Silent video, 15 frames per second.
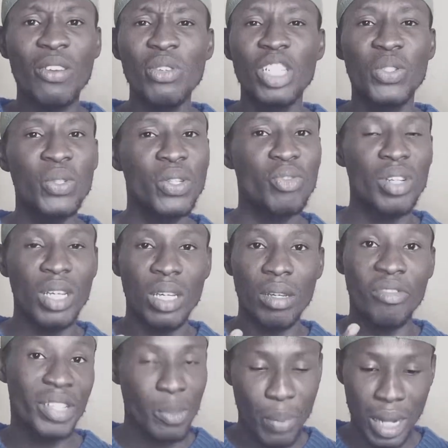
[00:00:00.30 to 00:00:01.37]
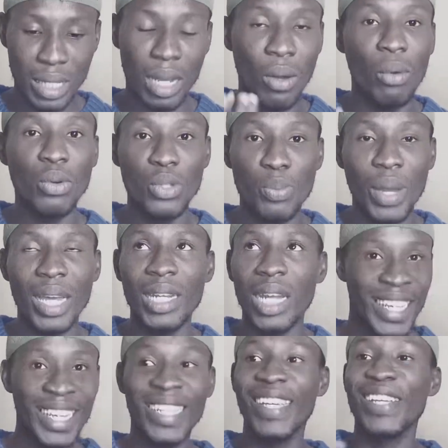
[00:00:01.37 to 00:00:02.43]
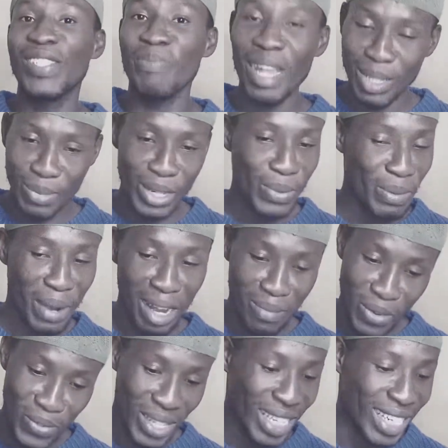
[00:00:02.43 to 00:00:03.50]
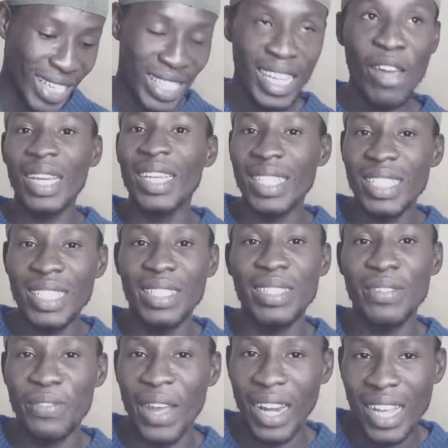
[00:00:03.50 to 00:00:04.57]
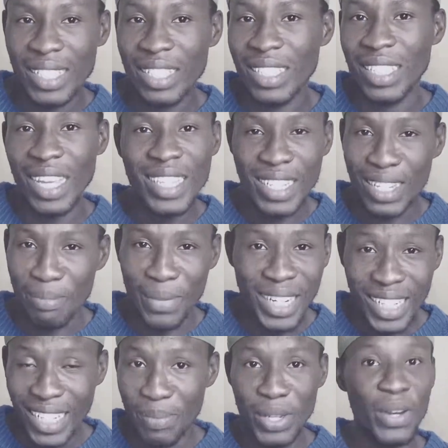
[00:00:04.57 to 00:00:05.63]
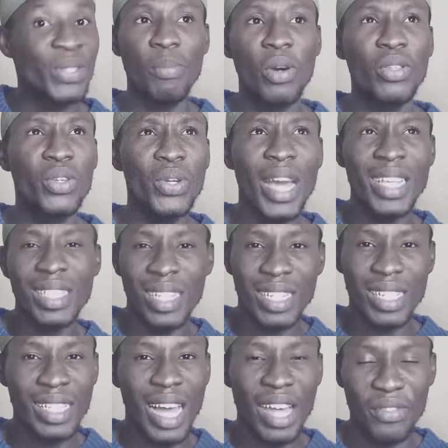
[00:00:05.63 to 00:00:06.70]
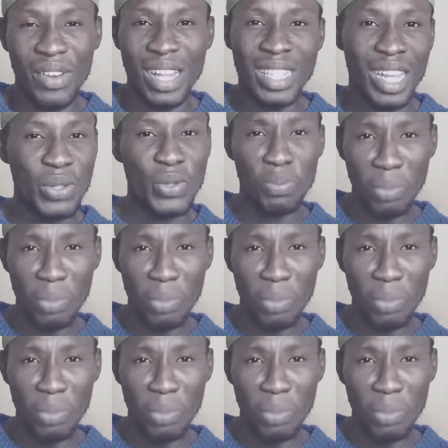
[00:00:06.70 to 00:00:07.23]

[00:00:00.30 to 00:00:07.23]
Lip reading: know she do not really respect her husband, and there are smart money woman moves in it, getting the finances, getting the money. Because, but do you guys think these adverts are too